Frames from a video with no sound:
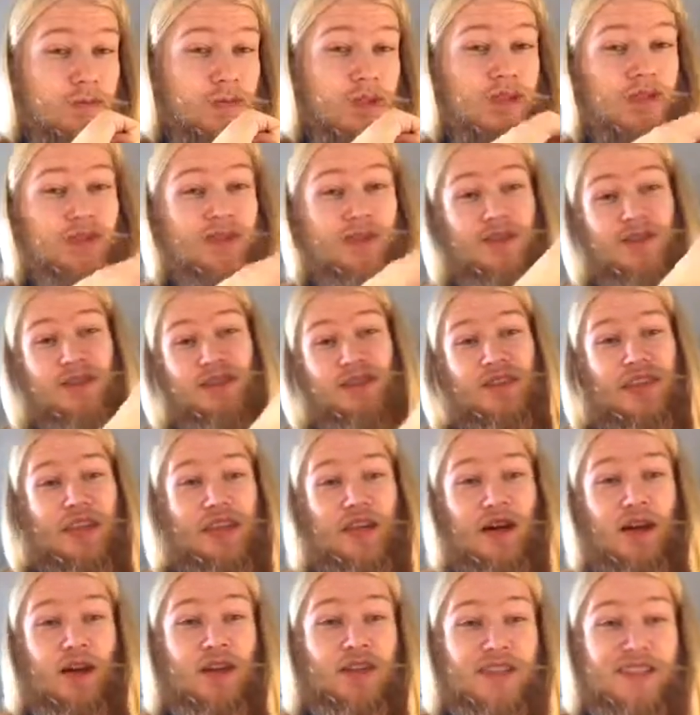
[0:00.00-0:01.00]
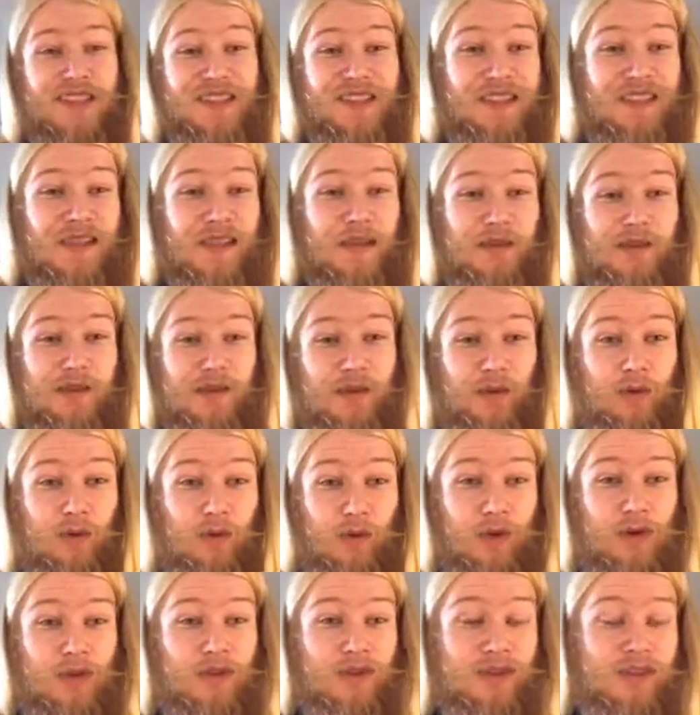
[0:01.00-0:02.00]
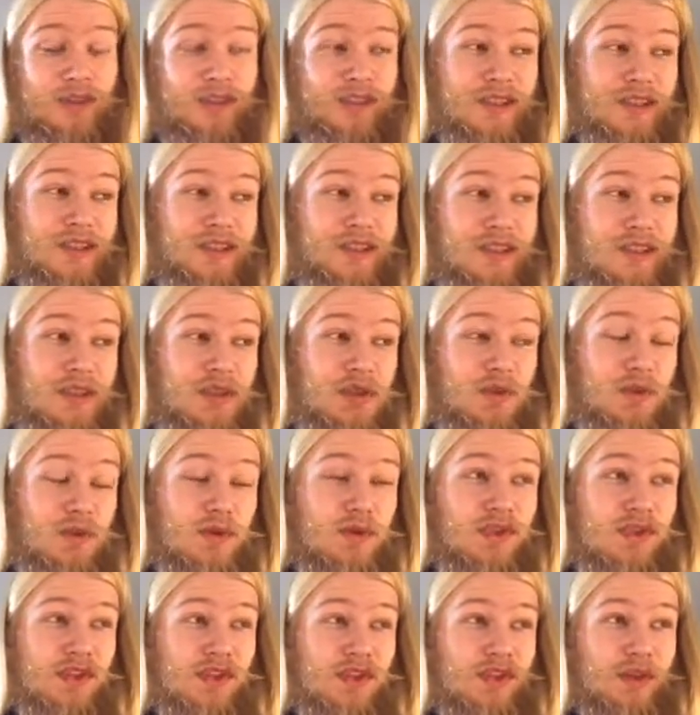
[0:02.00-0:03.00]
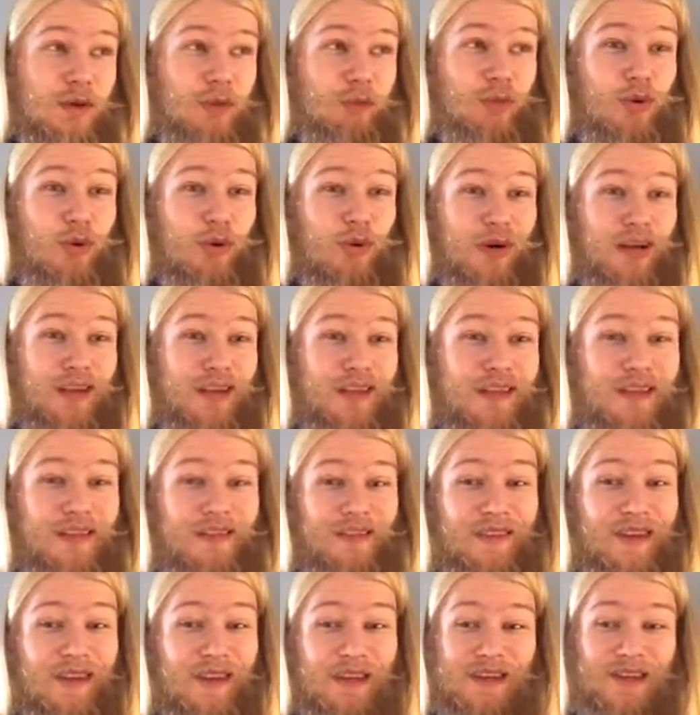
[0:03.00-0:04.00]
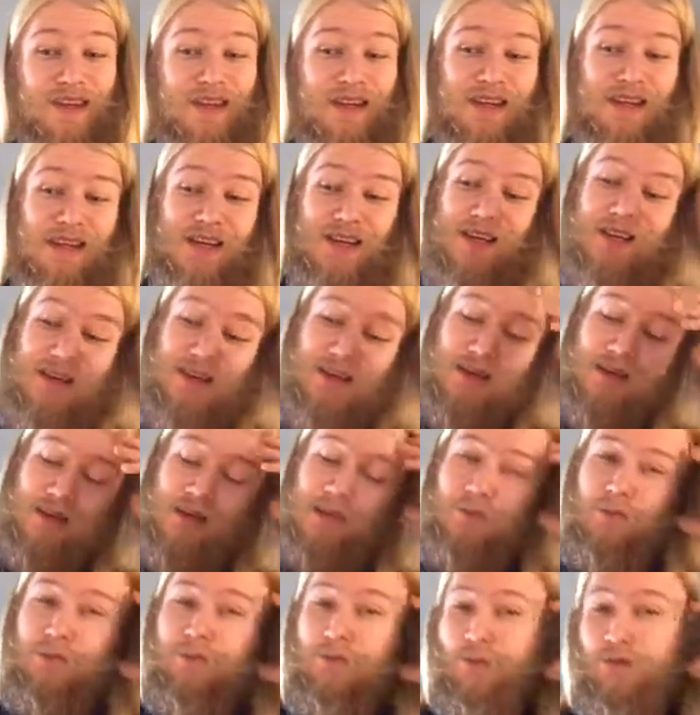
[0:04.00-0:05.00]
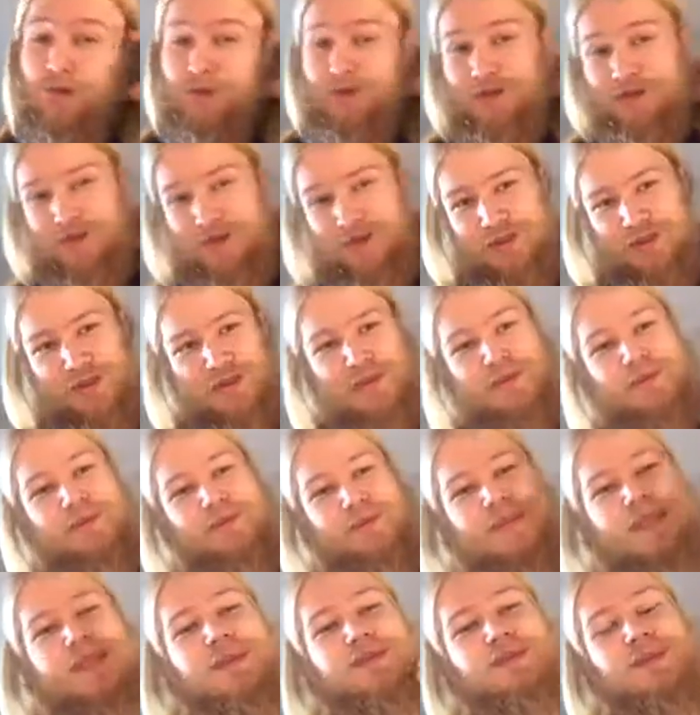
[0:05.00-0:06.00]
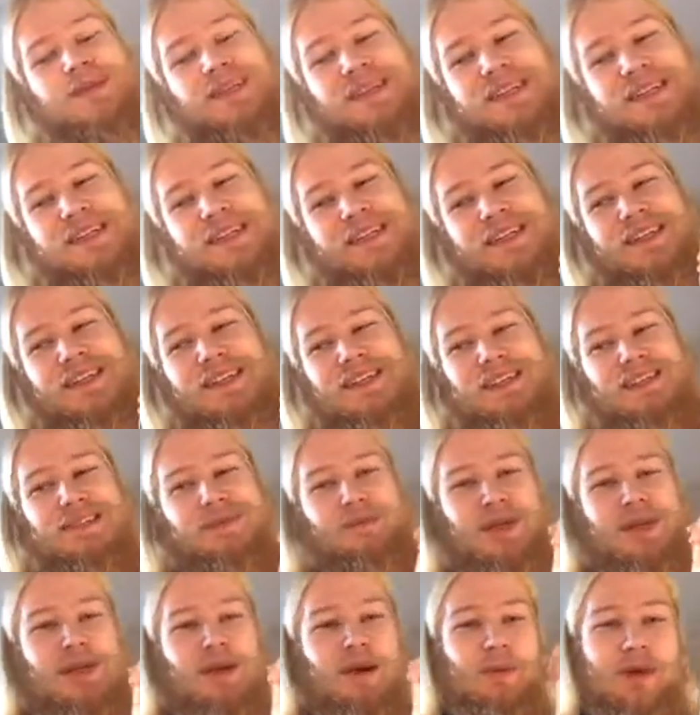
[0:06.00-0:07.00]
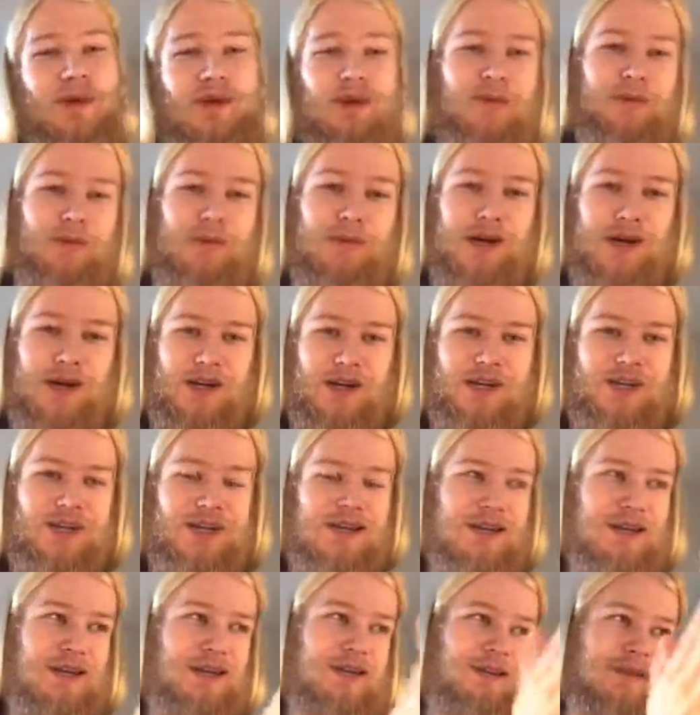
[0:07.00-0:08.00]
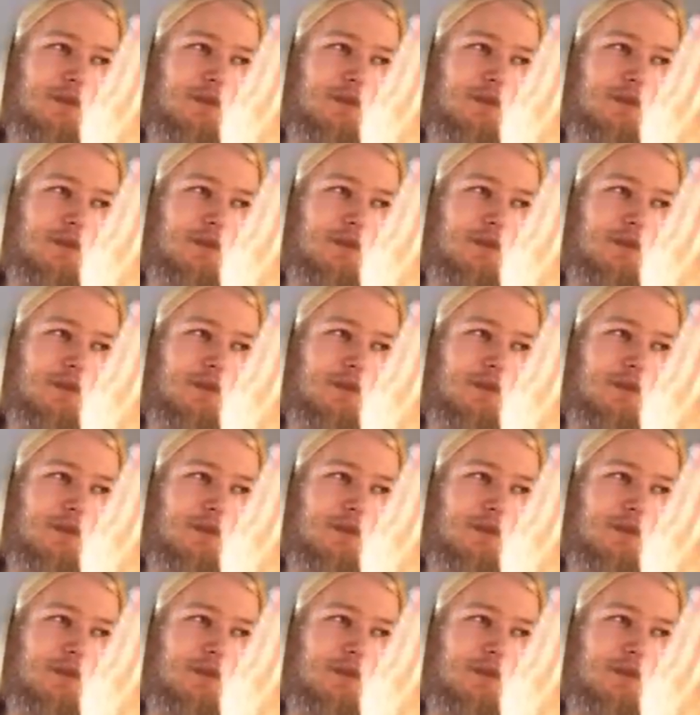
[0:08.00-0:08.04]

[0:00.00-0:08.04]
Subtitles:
because they hunted their own world to such a point that mortals with blood has become a commodity.